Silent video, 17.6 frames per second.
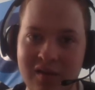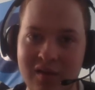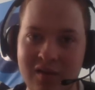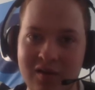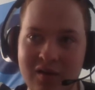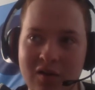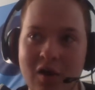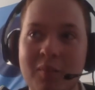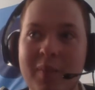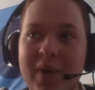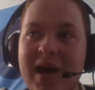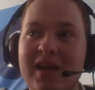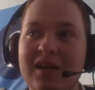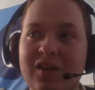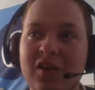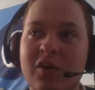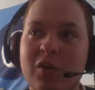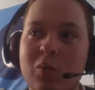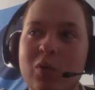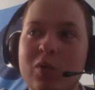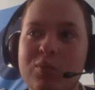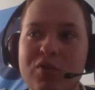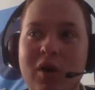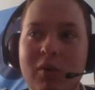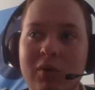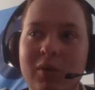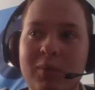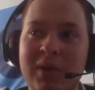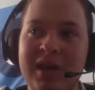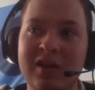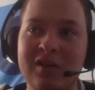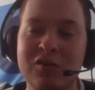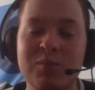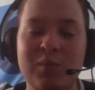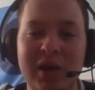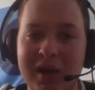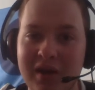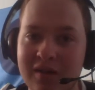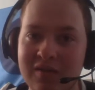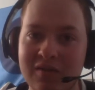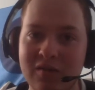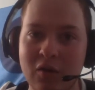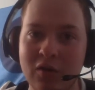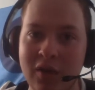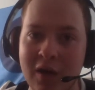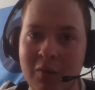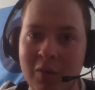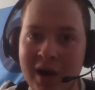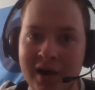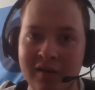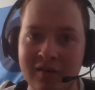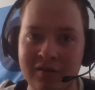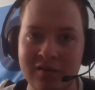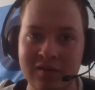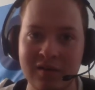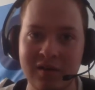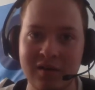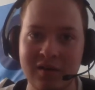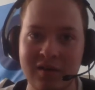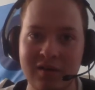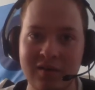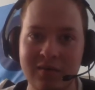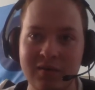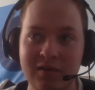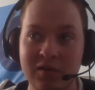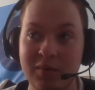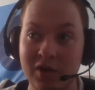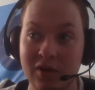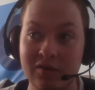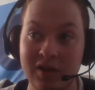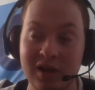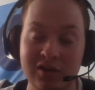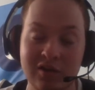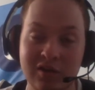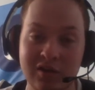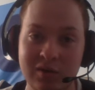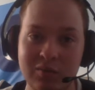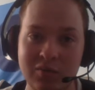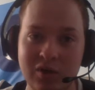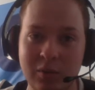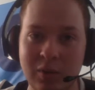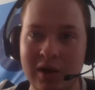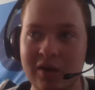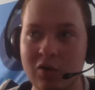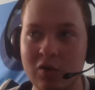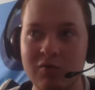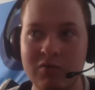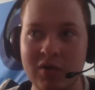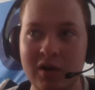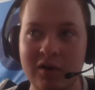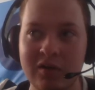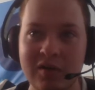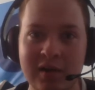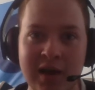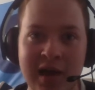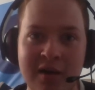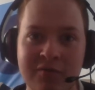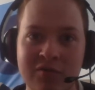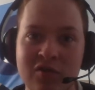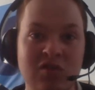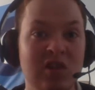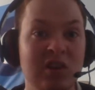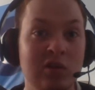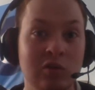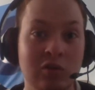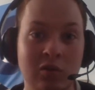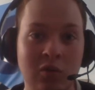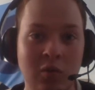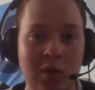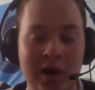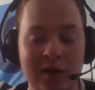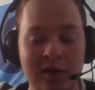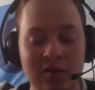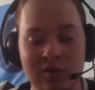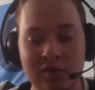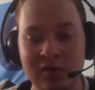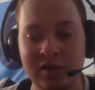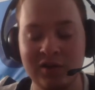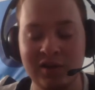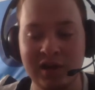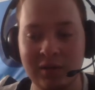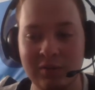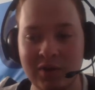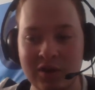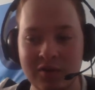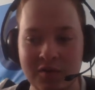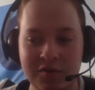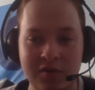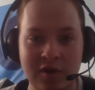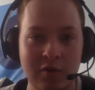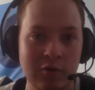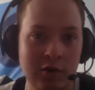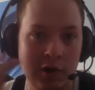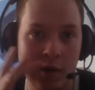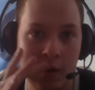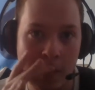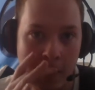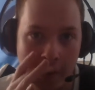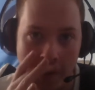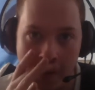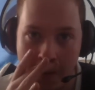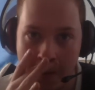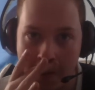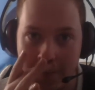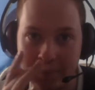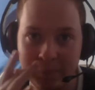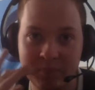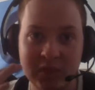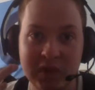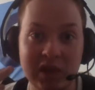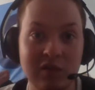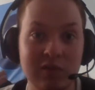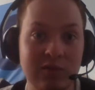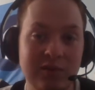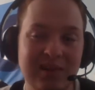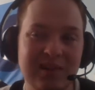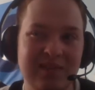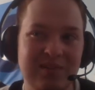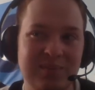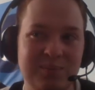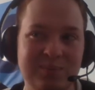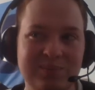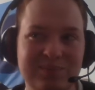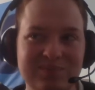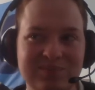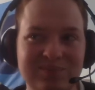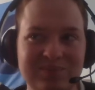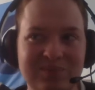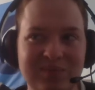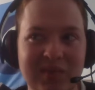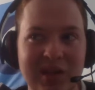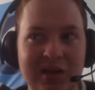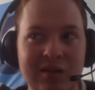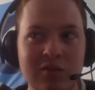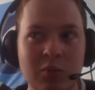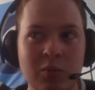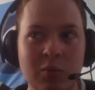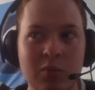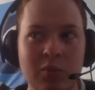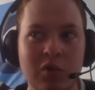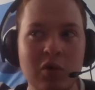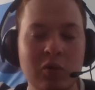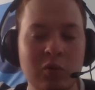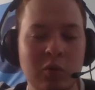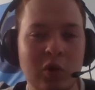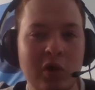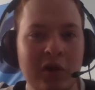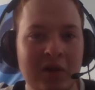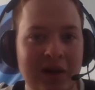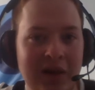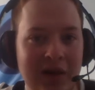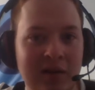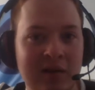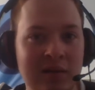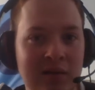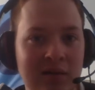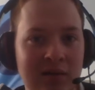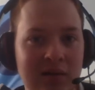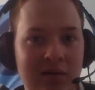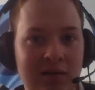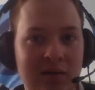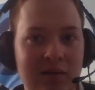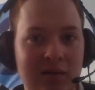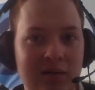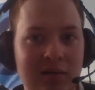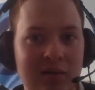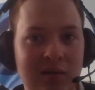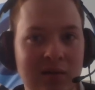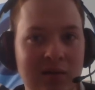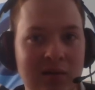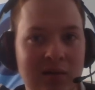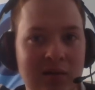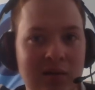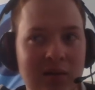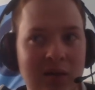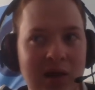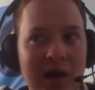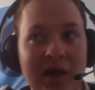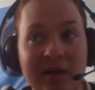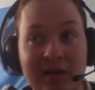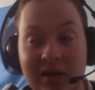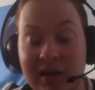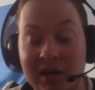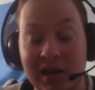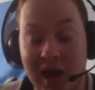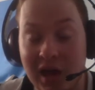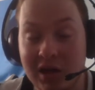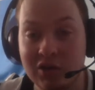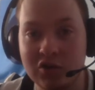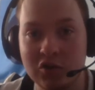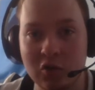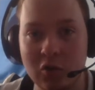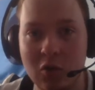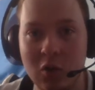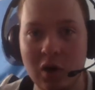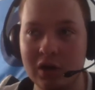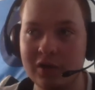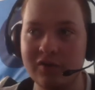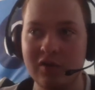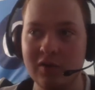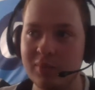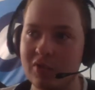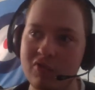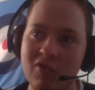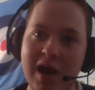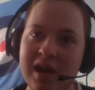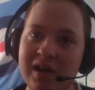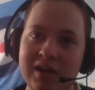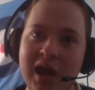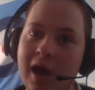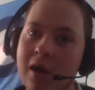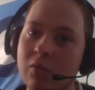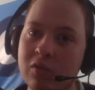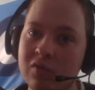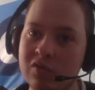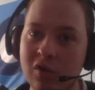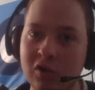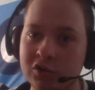Compared to who would probably be in his place otherwise. To be honest, actually he did pretty well. Gouffran on the left, still don't know why he's in the team necessarily. He's a good worker, and he can show quality, but right now he's not